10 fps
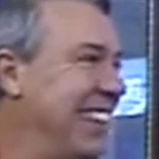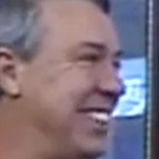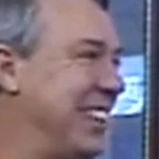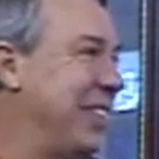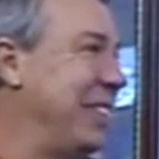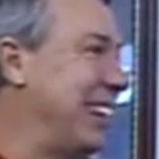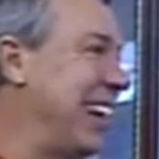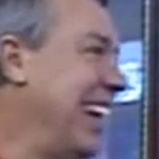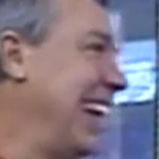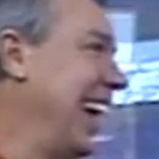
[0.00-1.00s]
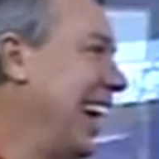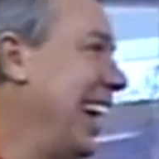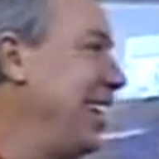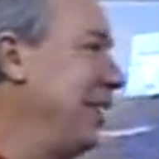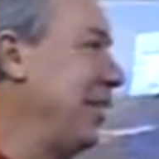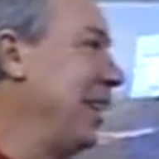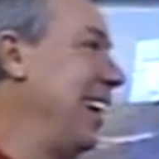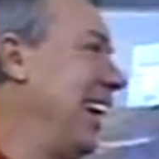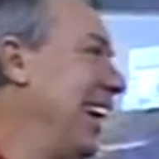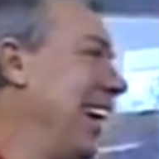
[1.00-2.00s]
he's going he's going to
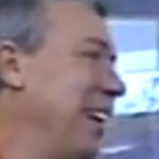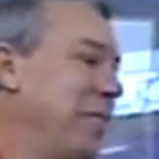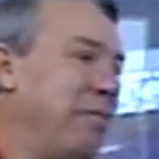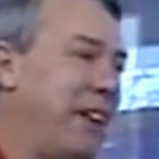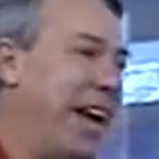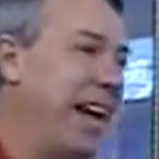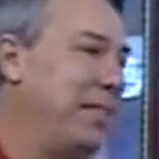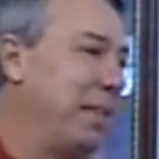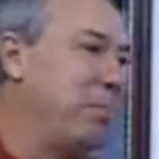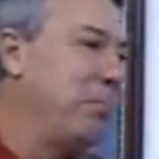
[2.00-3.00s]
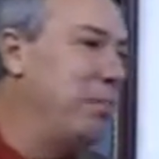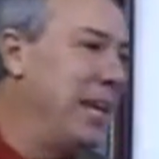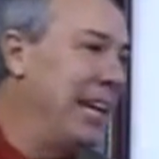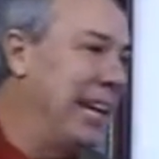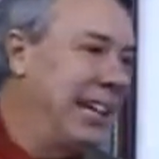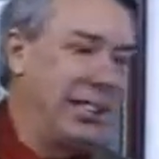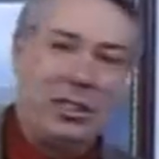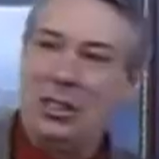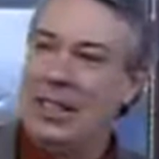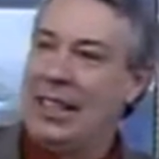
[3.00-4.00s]
find the
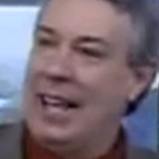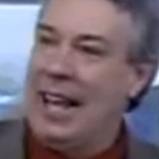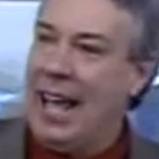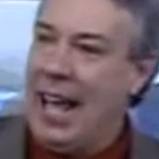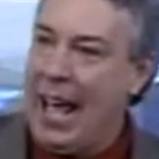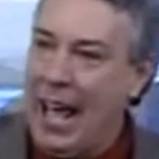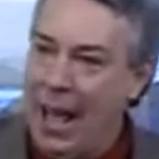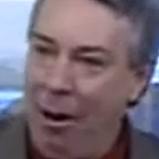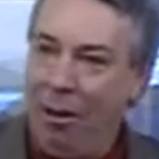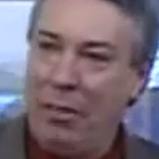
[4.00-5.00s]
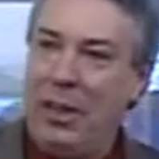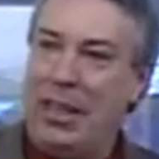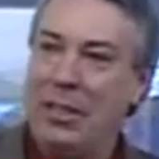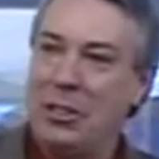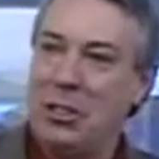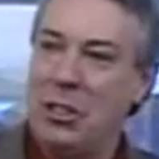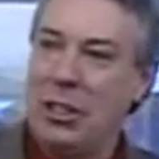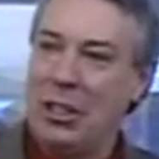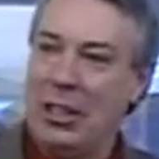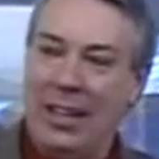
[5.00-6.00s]
biggest, healthiest
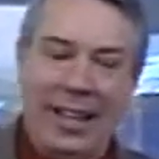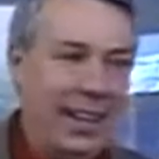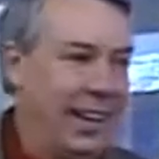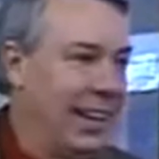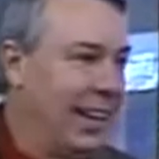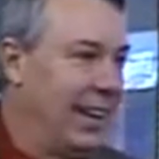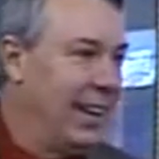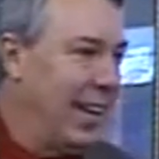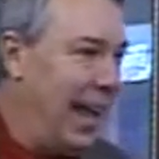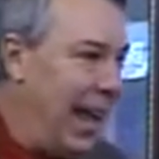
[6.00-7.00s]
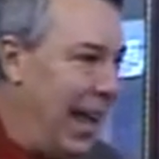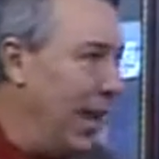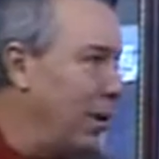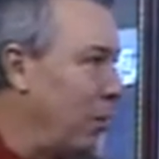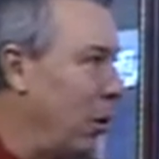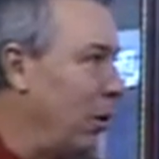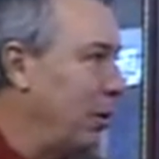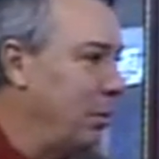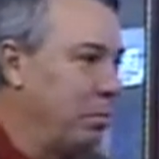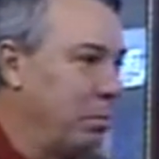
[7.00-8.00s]
animal,
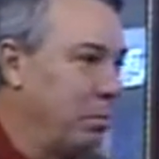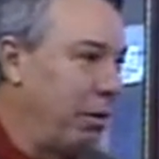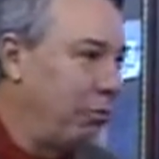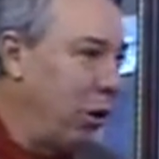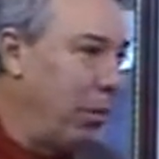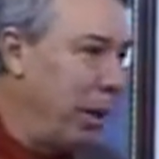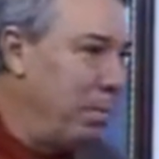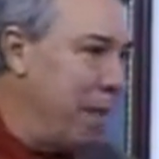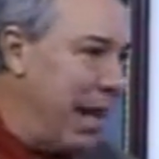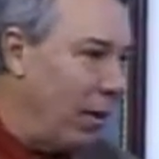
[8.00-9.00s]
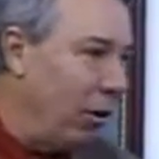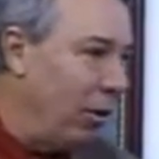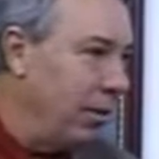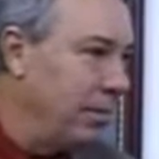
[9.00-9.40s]
preferably male.